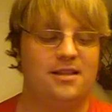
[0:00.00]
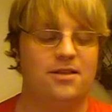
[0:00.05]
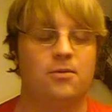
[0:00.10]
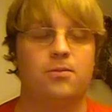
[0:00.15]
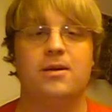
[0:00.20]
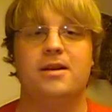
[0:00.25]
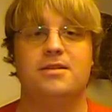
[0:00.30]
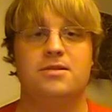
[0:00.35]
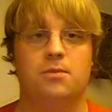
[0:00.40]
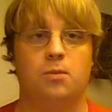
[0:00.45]
the
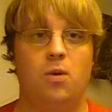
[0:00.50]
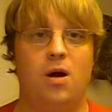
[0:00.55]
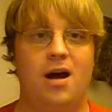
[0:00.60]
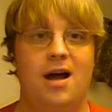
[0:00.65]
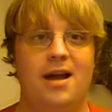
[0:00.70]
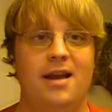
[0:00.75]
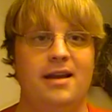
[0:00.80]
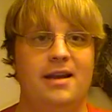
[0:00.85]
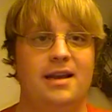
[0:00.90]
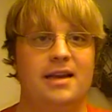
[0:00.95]
reason
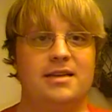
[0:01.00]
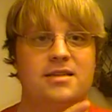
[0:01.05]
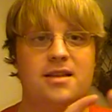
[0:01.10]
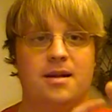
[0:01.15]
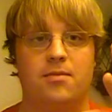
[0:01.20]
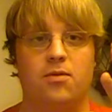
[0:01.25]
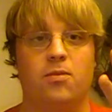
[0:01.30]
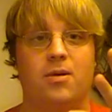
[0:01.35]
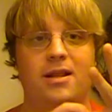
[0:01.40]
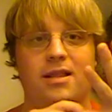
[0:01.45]
why is,
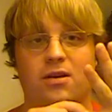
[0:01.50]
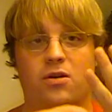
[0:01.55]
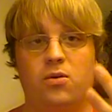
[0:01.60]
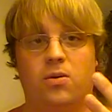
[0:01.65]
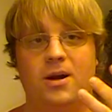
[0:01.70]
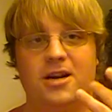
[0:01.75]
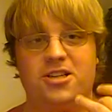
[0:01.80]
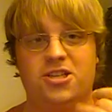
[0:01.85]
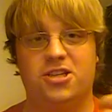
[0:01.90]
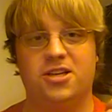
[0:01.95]
number one, the
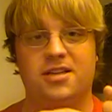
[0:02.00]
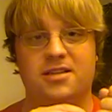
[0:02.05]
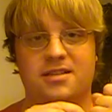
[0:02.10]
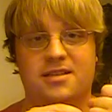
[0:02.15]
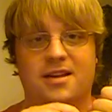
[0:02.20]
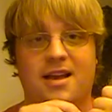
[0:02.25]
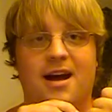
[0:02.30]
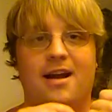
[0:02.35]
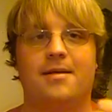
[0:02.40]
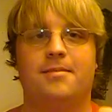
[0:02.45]

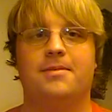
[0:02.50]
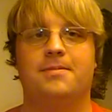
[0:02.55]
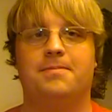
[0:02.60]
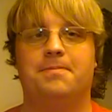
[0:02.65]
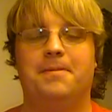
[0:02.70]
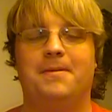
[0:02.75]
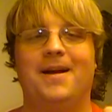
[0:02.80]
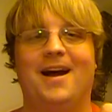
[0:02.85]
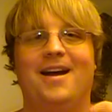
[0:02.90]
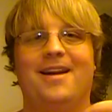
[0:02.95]
questions got
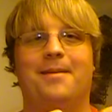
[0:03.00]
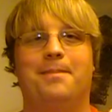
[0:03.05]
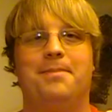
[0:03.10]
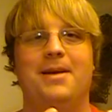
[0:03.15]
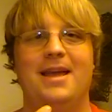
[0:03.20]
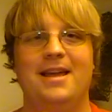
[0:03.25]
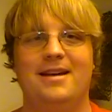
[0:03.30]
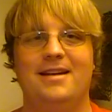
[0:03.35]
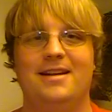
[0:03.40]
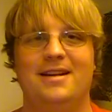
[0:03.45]
him kind of
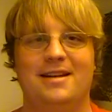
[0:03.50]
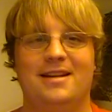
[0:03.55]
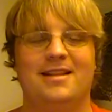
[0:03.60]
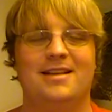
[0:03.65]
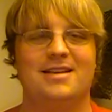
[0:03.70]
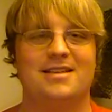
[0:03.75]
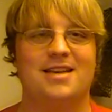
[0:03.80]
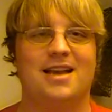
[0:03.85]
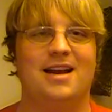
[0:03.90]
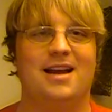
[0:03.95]
pinned into
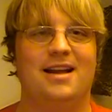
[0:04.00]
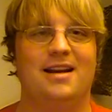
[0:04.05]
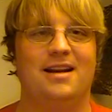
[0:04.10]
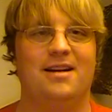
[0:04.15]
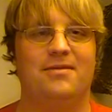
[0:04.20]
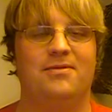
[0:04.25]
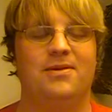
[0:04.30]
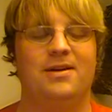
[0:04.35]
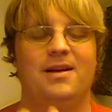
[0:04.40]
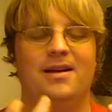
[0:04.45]
this kind
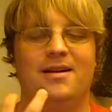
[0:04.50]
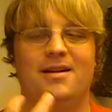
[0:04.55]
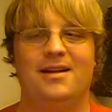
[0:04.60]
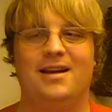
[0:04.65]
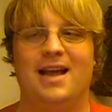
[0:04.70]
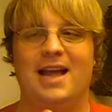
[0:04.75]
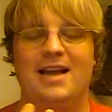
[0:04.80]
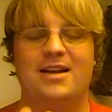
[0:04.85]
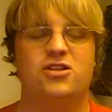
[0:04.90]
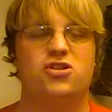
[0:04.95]
of,
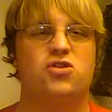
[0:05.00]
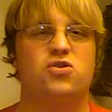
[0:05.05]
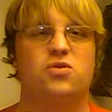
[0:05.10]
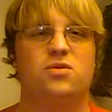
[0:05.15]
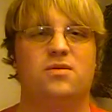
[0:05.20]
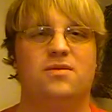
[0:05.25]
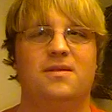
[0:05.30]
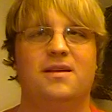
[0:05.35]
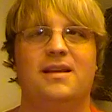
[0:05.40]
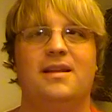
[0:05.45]

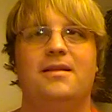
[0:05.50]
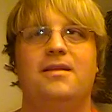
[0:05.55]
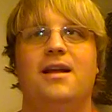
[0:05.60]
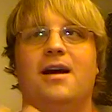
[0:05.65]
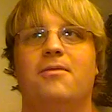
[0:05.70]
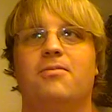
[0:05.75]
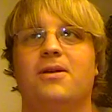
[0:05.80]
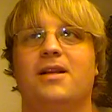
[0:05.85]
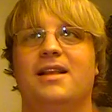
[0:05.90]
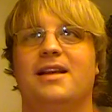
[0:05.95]

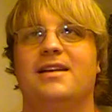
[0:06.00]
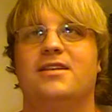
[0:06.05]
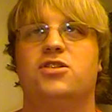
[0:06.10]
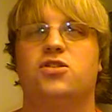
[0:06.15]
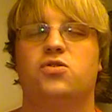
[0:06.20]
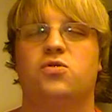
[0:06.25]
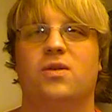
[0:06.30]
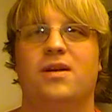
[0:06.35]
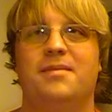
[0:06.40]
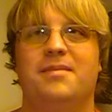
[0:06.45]
not really
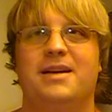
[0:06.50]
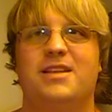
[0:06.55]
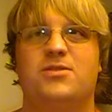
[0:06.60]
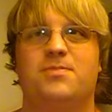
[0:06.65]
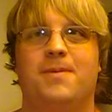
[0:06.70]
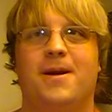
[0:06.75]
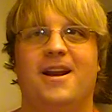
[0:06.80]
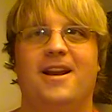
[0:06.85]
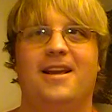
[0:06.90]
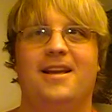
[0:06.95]

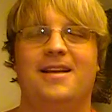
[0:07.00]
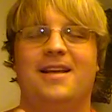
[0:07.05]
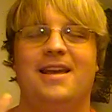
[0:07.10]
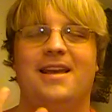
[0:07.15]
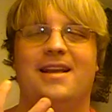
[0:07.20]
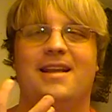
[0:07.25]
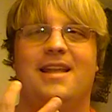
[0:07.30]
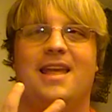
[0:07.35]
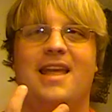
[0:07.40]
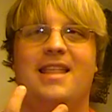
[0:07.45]
extremist, but
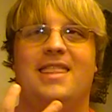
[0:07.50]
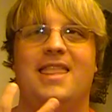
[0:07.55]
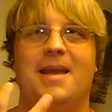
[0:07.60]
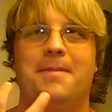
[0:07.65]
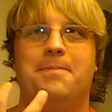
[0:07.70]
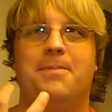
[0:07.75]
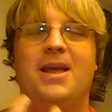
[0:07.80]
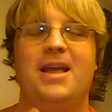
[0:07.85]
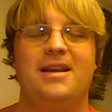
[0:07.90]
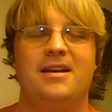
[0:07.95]

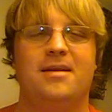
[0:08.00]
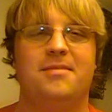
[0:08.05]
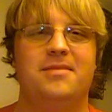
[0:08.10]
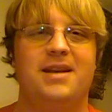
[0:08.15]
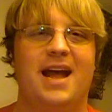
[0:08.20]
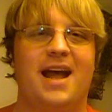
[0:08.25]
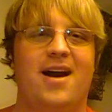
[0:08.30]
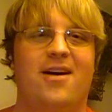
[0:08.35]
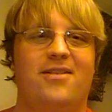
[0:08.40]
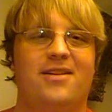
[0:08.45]
they pinned him
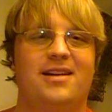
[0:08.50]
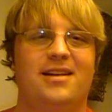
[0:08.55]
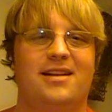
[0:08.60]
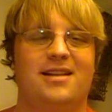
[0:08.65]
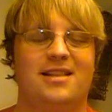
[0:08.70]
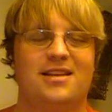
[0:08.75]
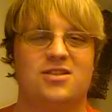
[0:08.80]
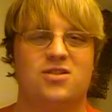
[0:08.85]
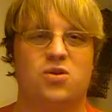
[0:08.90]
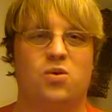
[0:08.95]
down
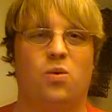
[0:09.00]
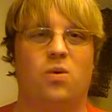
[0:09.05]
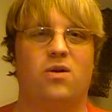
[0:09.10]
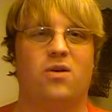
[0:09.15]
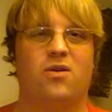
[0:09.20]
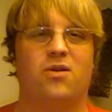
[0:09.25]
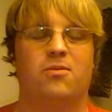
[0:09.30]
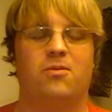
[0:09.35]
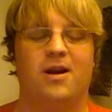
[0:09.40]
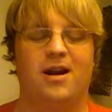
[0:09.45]
into this
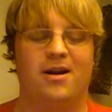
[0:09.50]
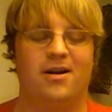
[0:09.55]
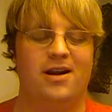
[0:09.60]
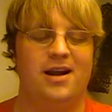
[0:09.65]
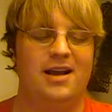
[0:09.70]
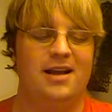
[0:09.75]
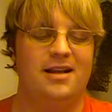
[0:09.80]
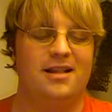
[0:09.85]
corner where